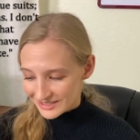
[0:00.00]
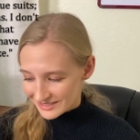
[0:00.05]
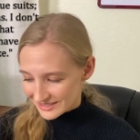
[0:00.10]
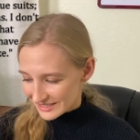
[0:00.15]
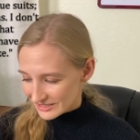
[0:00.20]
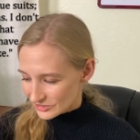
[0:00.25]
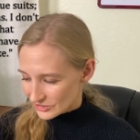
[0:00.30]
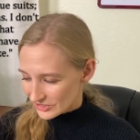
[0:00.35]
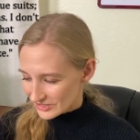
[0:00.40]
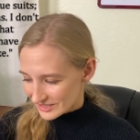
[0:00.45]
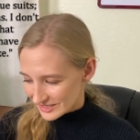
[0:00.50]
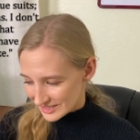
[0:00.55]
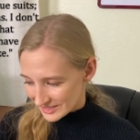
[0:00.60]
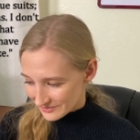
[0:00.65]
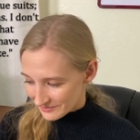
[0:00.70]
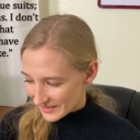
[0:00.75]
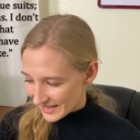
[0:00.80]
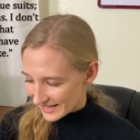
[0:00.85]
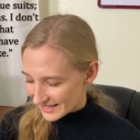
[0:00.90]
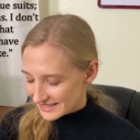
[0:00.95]
decisions to
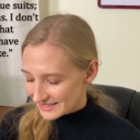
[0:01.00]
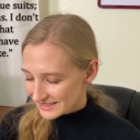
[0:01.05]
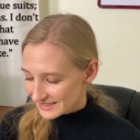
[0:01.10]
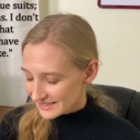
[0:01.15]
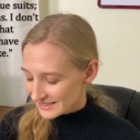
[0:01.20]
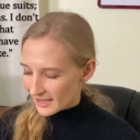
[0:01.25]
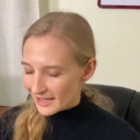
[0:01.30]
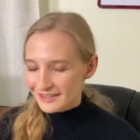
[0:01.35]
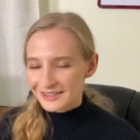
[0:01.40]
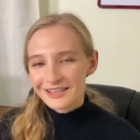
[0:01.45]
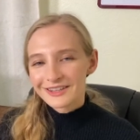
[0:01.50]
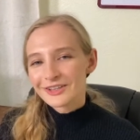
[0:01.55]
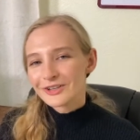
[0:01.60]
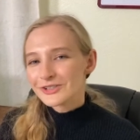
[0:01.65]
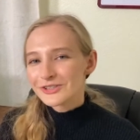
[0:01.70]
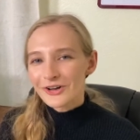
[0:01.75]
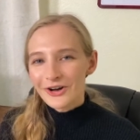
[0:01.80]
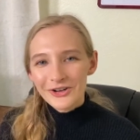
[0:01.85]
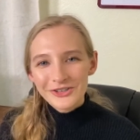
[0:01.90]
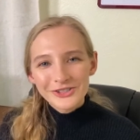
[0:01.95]
make. And then
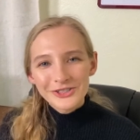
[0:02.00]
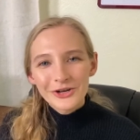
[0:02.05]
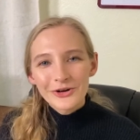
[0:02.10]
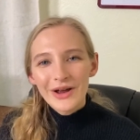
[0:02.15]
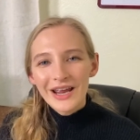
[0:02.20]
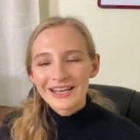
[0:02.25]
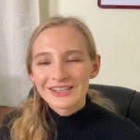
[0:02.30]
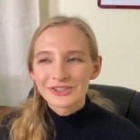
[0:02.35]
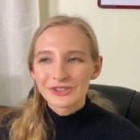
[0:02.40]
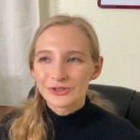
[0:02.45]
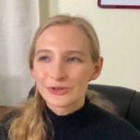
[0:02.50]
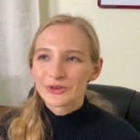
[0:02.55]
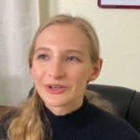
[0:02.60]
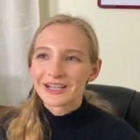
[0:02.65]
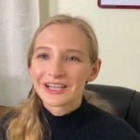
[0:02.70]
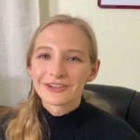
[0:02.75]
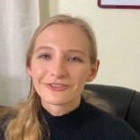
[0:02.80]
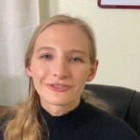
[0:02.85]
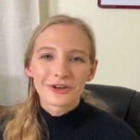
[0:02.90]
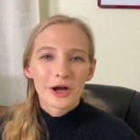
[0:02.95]
there's also a
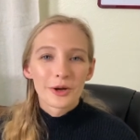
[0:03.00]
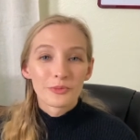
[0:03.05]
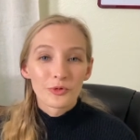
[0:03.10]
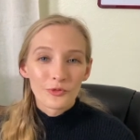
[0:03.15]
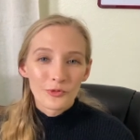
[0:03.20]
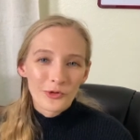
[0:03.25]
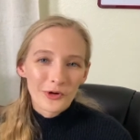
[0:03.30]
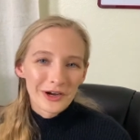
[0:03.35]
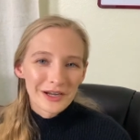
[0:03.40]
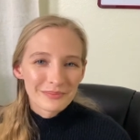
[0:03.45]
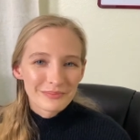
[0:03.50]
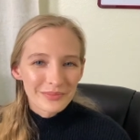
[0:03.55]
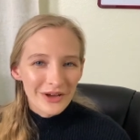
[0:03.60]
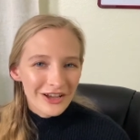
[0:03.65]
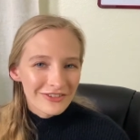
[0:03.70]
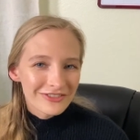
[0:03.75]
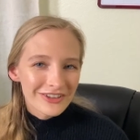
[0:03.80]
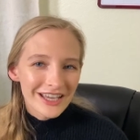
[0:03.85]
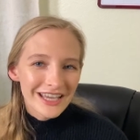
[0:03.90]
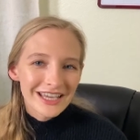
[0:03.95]
story from Warren
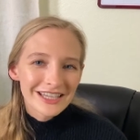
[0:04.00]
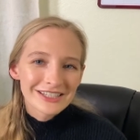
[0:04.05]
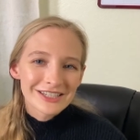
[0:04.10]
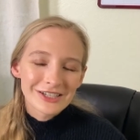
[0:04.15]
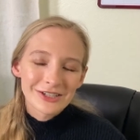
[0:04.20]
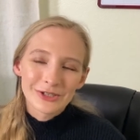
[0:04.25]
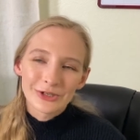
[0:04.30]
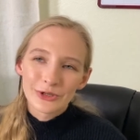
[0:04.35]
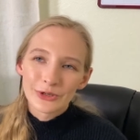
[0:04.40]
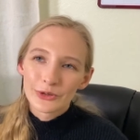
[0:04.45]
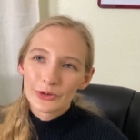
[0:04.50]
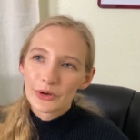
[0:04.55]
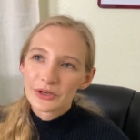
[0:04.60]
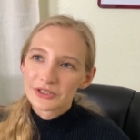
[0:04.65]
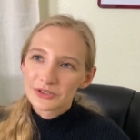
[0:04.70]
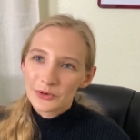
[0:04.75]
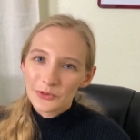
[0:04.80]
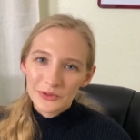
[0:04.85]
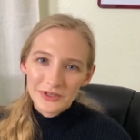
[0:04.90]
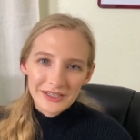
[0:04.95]
Buffett, who
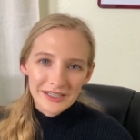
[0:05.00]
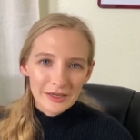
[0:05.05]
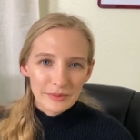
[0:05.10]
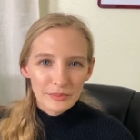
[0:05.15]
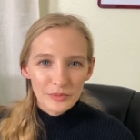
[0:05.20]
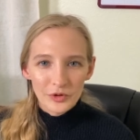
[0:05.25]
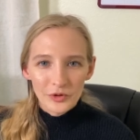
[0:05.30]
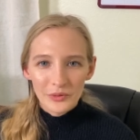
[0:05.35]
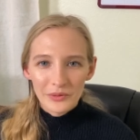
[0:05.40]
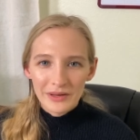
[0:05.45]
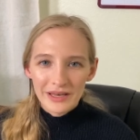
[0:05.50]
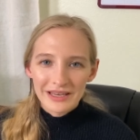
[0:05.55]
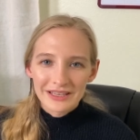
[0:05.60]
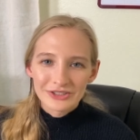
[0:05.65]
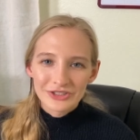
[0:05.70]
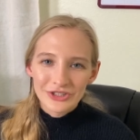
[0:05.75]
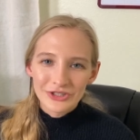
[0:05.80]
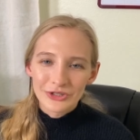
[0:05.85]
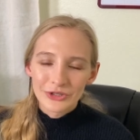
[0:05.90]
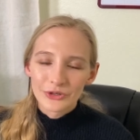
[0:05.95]
told an
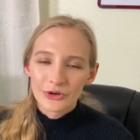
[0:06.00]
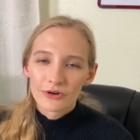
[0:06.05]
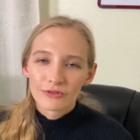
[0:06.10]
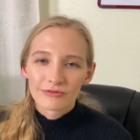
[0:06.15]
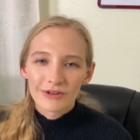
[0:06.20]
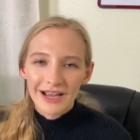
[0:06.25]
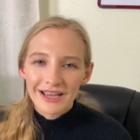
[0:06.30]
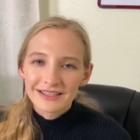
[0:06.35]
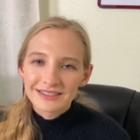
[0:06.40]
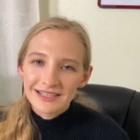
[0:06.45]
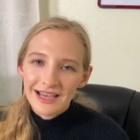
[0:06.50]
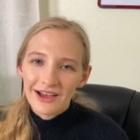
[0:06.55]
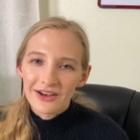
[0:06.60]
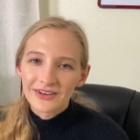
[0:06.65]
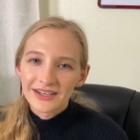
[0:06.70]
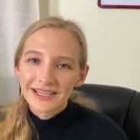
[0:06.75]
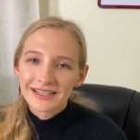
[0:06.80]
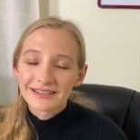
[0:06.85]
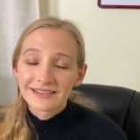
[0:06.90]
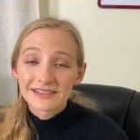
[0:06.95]
employee to write
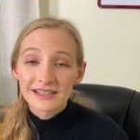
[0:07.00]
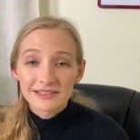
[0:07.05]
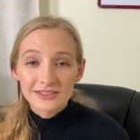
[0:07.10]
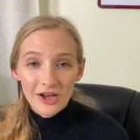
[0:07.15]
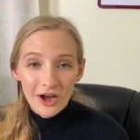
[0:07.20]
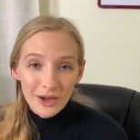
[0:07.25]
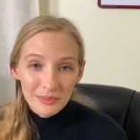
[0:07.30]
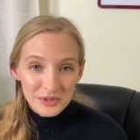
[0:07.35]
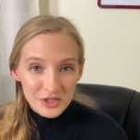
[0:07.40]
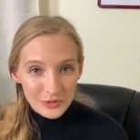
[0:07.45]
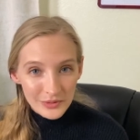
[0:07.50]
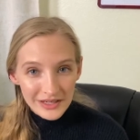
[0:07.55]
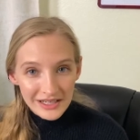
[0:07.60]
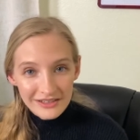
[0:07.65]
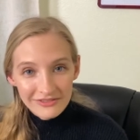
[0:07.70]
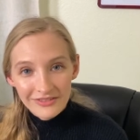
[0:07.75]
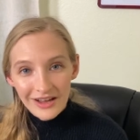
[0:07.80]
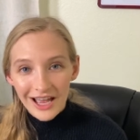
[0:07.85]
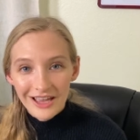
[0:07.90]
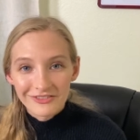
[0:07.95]
down his top
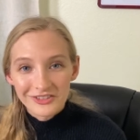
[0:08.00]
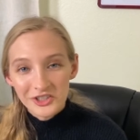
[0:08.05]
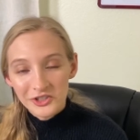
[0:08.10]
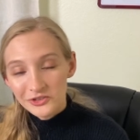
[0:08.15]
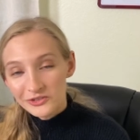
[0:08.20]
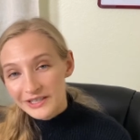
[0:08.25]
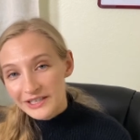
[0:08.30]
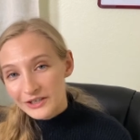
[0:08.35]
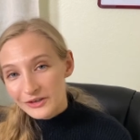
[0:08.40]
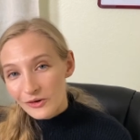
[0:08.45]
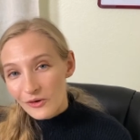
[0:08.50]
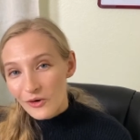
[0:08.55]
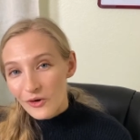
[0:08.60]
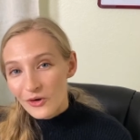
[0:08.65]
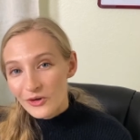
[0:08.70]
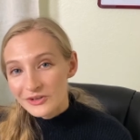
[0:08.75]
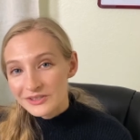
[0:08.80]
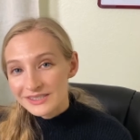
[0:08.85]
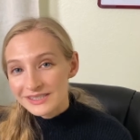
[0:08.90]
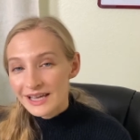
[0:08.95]
25 career
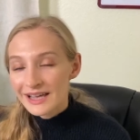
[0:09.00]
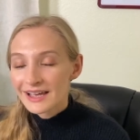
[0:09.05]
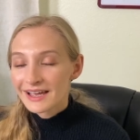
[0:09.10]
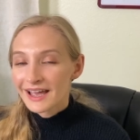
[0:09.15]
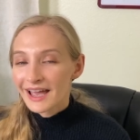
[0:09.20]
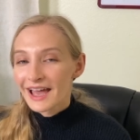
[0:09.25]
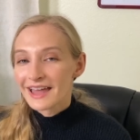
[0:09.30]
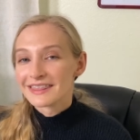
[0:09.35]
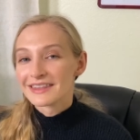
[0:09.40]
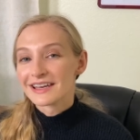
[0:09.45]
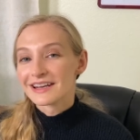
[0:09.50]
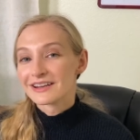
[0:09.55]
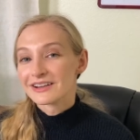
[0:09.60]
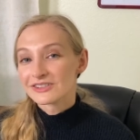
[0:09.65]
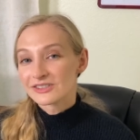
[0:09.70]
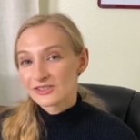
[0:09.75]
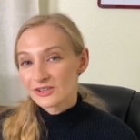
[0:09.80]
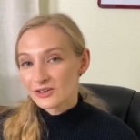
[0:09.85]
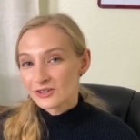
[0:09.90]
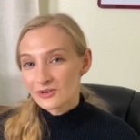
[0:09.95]
goals and then
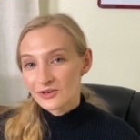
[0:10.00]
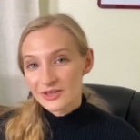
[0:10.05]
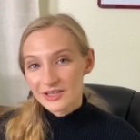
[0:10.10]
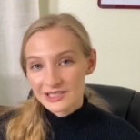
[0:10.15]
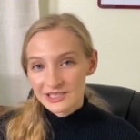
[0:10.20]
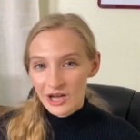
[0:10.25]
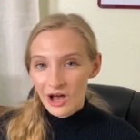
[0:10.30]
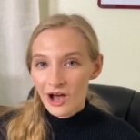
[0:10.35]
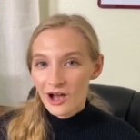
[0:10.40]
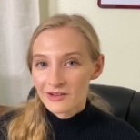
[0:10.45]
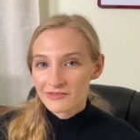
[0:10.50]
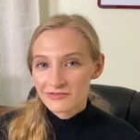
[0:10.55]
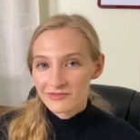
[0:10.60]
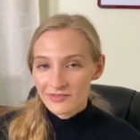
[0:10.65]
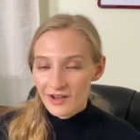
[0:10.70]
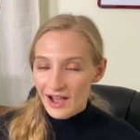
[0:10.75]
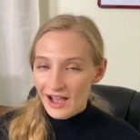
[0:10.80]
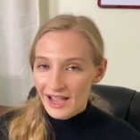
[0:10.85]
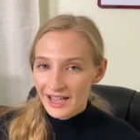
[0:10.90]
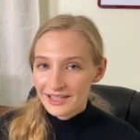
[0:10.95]
circle the top
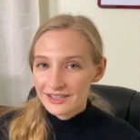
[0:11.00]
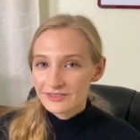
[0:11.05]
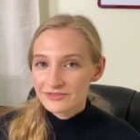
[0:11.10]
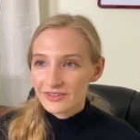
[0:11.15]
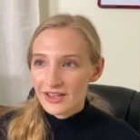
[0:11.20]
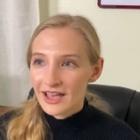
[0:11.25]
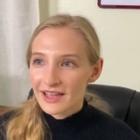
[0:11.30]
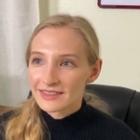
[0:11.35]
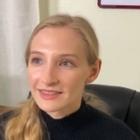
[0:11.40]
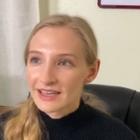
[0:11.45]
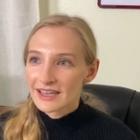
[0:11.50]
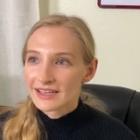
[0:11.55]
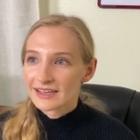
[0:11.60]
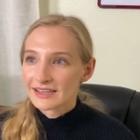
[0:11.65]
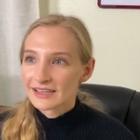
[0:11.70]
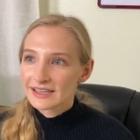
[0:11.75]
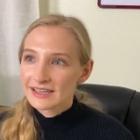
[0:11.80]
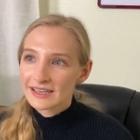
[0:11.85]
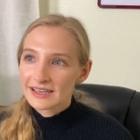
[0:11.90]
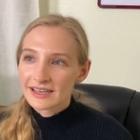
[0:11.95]
5. And then
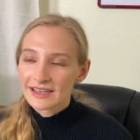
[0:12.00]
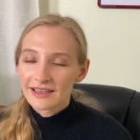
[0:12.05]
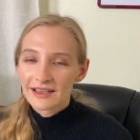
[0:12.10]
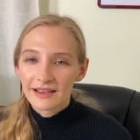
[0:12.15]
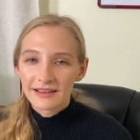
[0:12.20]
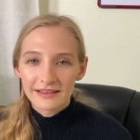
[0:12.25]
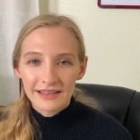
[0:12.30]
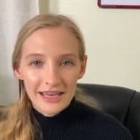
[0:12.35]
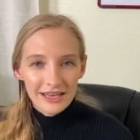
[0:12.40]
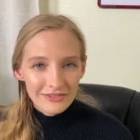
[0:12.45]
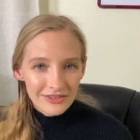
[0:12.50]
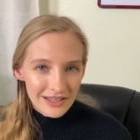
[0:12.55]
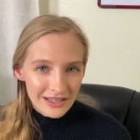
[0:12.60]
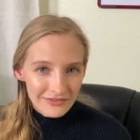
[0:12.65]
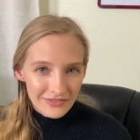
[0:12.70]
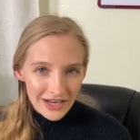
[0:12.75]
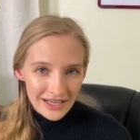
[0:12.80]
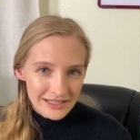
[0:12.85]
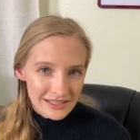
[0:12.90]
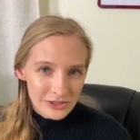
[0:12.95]
he gave the
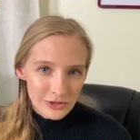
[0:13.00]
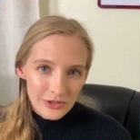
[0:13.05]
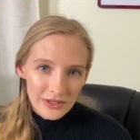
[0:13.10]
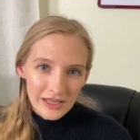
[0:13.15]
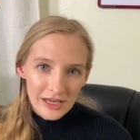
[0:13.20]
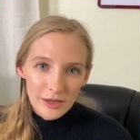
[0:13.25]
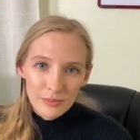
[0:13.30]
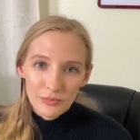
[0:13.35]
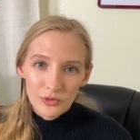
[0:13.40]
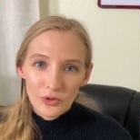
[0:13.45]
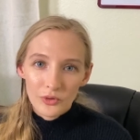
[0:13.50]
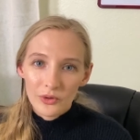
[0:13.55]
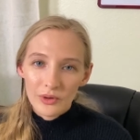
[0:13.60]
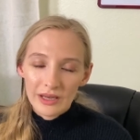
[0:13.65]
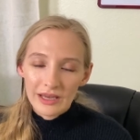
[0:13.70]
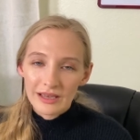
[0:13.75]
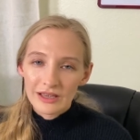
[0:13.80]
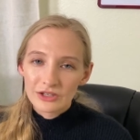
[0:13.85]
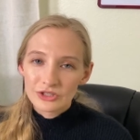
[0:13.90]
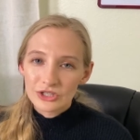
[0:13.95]
advice to the
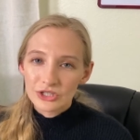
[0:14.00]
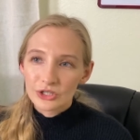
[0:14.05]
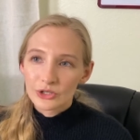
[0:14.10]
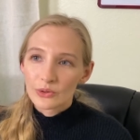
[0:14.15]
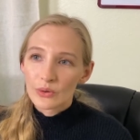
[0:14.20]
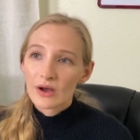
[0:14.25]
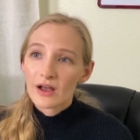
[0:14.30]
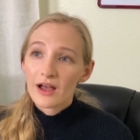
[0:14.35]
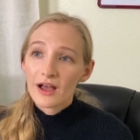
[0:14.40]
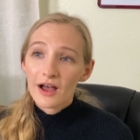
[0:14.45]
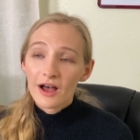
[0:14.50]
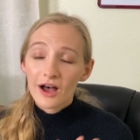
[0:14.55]
employee to